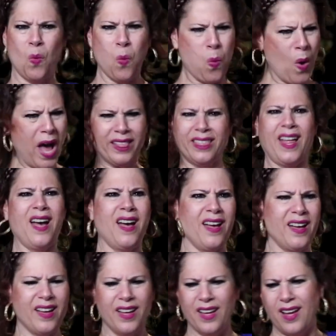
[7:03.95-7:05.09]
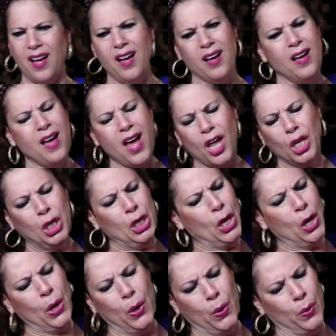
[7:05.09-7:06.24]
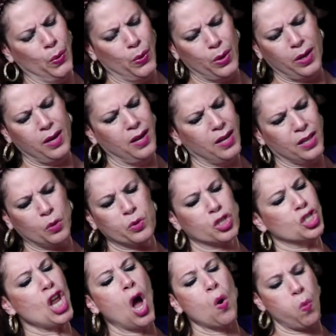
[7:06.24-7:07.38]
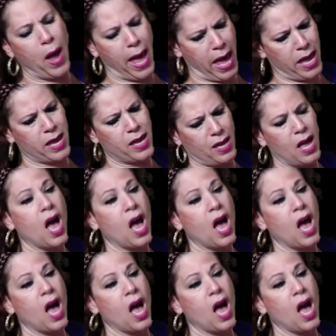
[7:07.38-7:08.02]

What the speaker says: What the? No. There was no way.